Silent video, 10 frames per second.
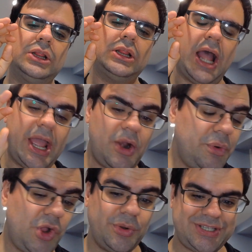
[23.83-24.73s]
I don't want
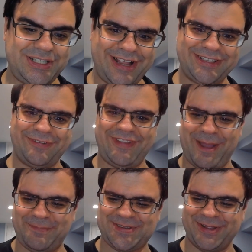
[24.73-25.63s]
to go into details of the
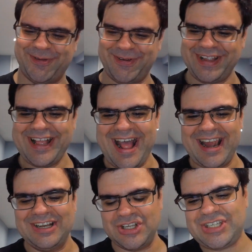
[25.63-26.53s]
episode,
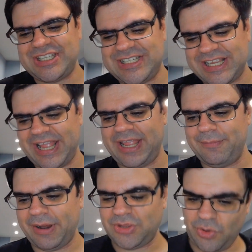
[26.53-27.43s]
just to say
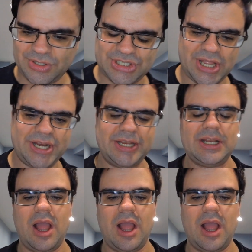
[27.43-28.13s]
my thoughts on it.